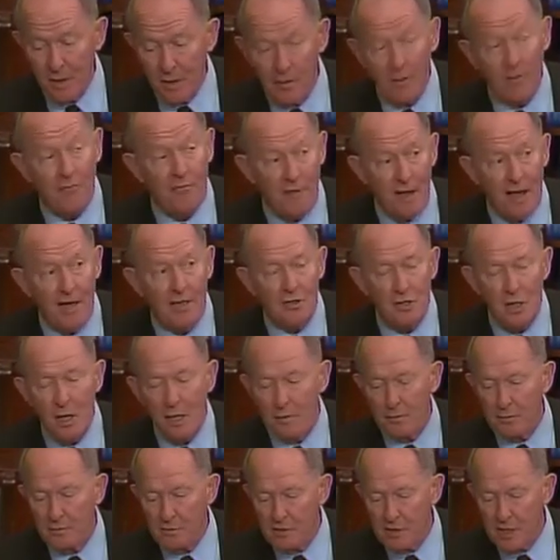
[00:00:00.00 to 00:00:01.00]
the fact
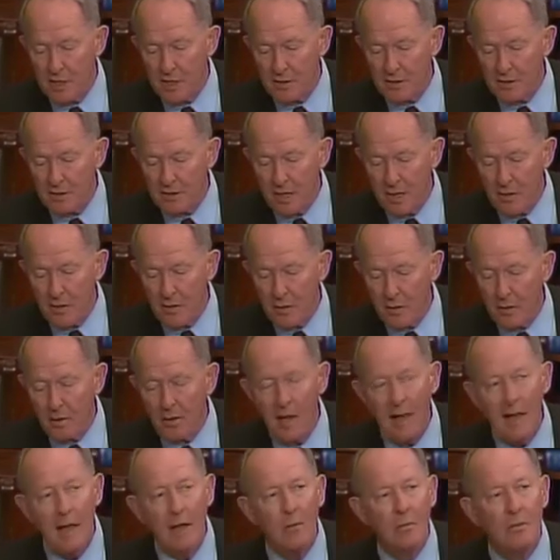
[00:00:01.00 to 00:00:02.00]
checker says, in their
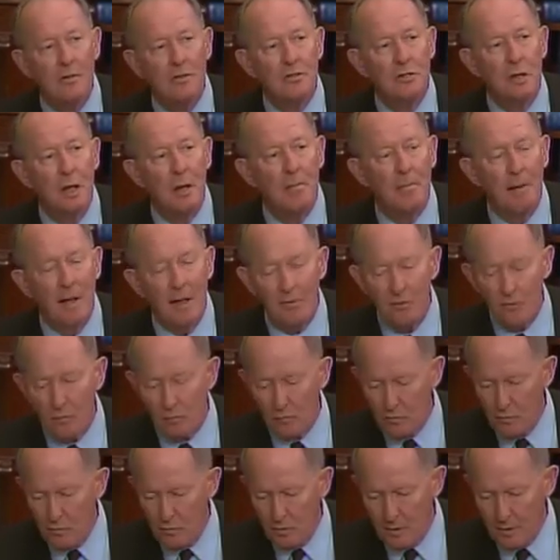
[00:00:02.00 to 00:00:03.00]
language about the
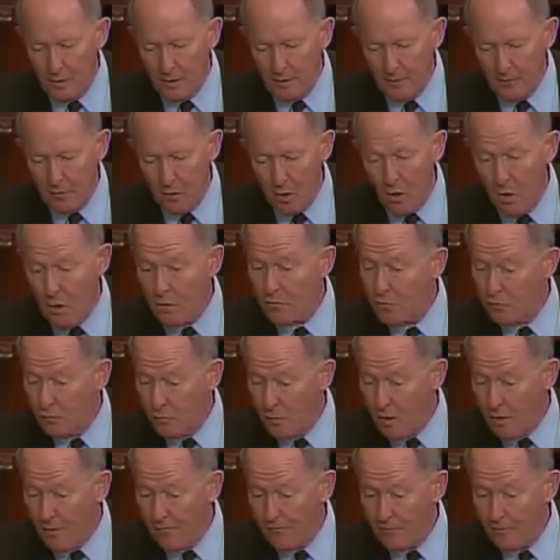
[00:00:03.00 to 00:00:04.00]
ruling. All
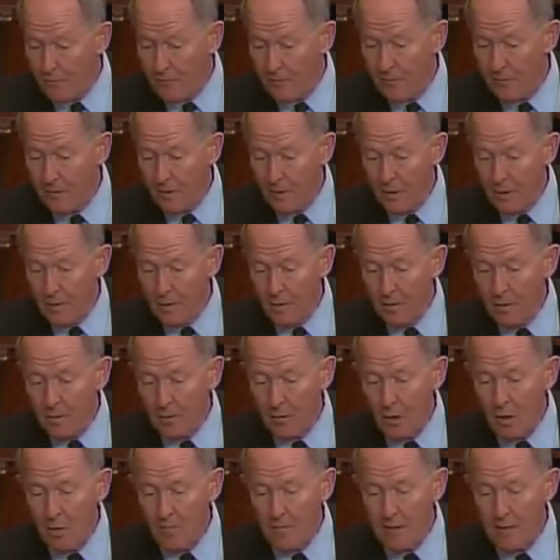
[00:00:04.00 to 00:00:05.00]
too often,
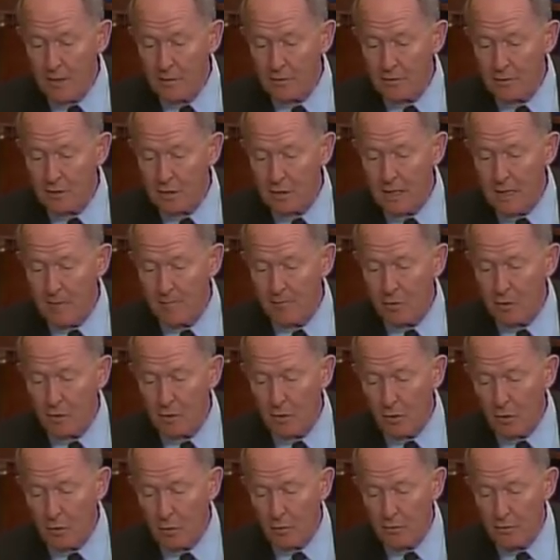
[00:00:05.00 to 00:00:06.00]
lawmakers leap to
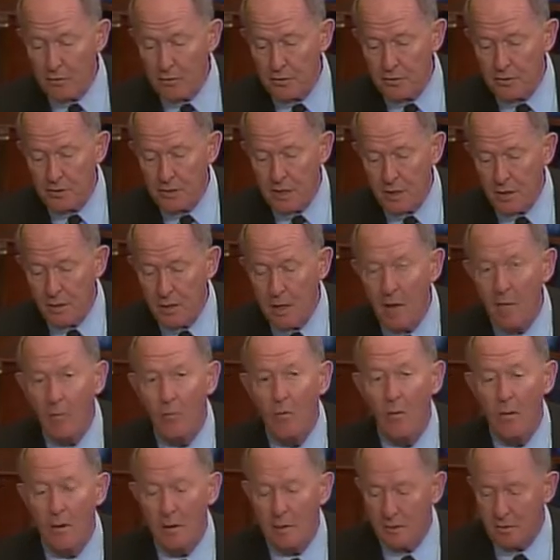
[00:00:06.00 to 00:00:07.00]
conclusions that are not
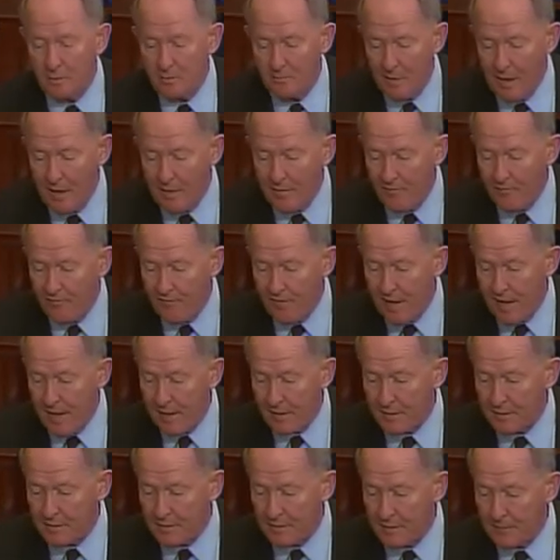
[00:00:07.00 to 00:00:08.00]
warranted by the
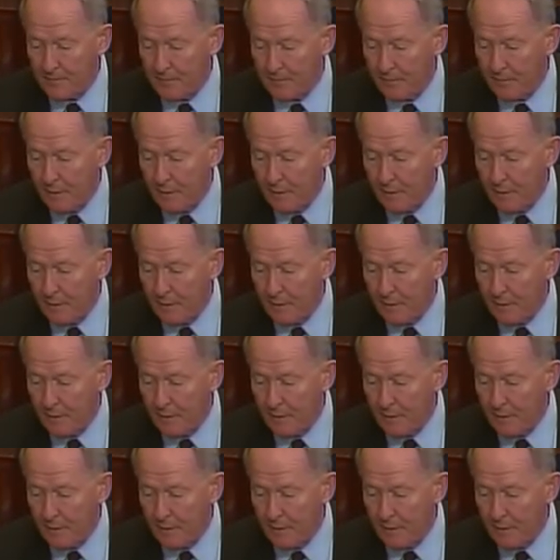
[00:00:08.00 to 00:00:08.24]
facts.